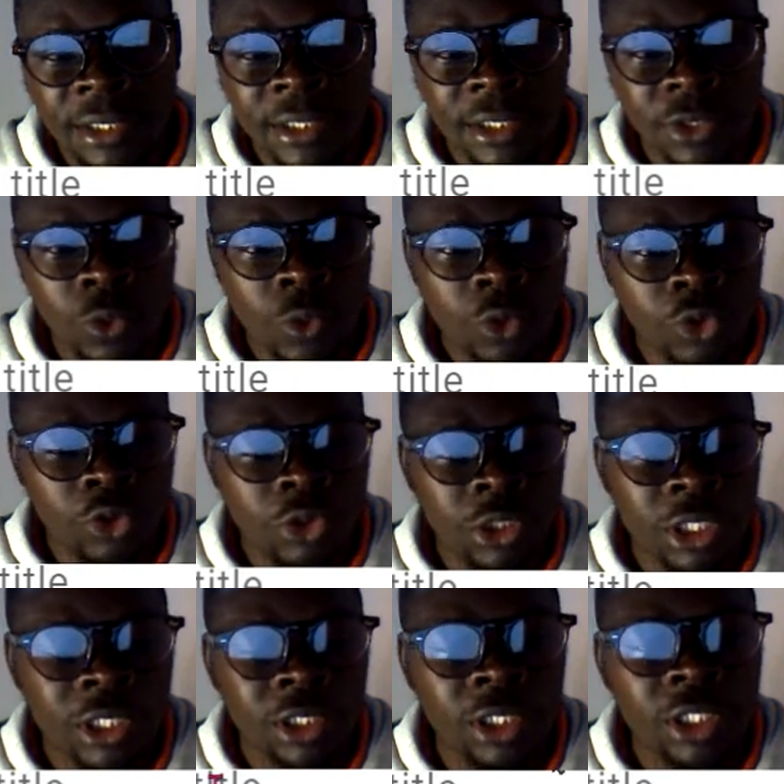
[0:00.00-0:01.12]
what you
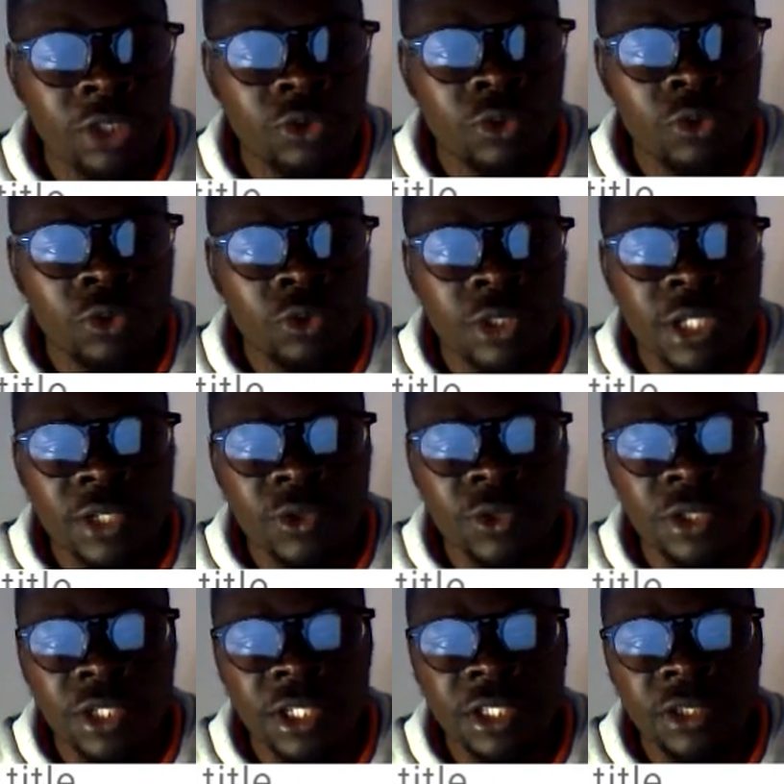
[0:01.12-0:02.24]
need to do is just to change
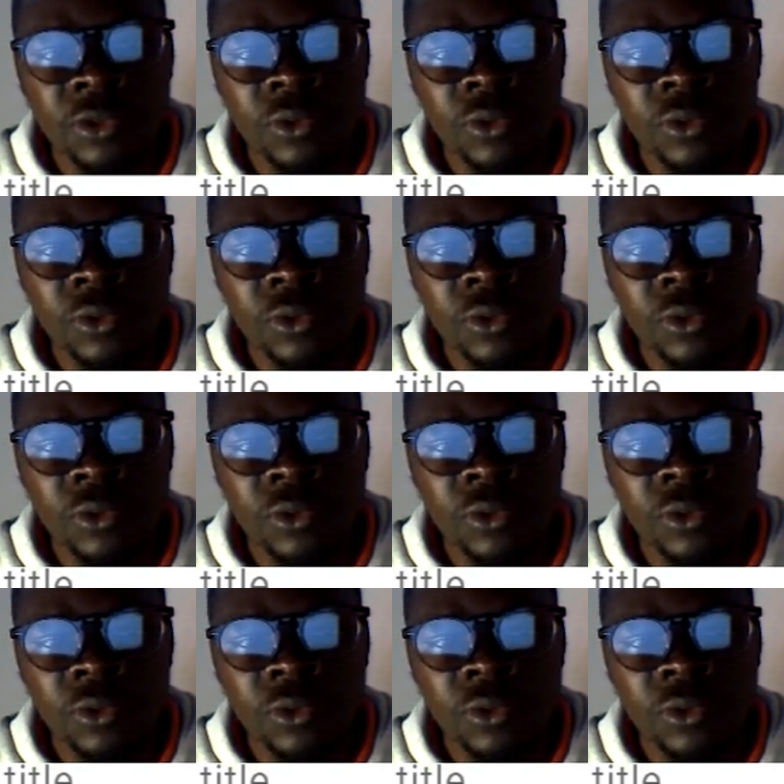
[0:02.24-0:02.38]
to